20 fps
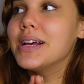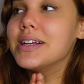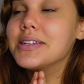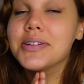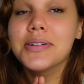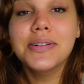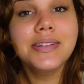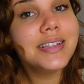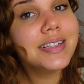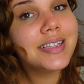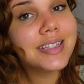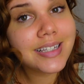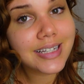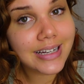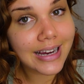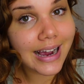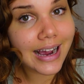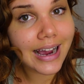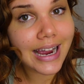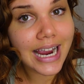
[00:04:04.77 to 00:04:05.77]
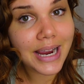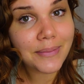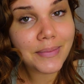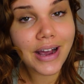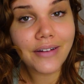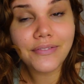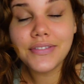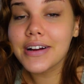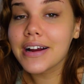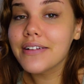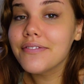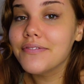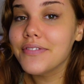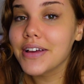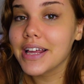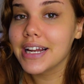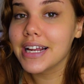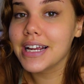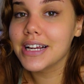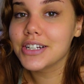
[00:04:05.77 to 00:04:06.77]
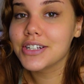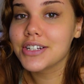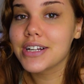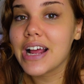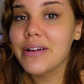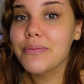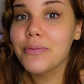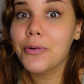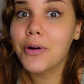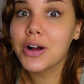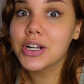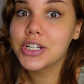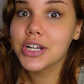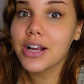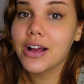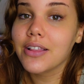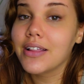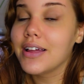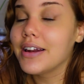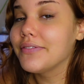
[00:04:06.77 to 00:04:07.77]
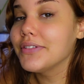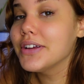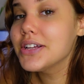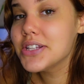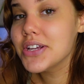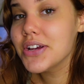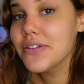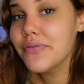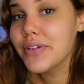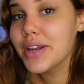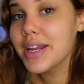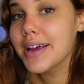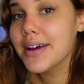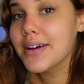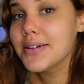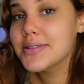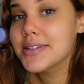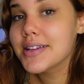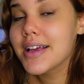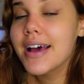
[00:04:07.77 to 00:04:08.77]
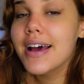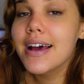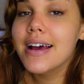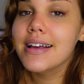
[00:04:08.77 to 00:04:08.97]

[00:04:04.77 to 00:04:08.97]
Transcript: So in this time, after I've finished, I've been watching a lot of YouTube videos.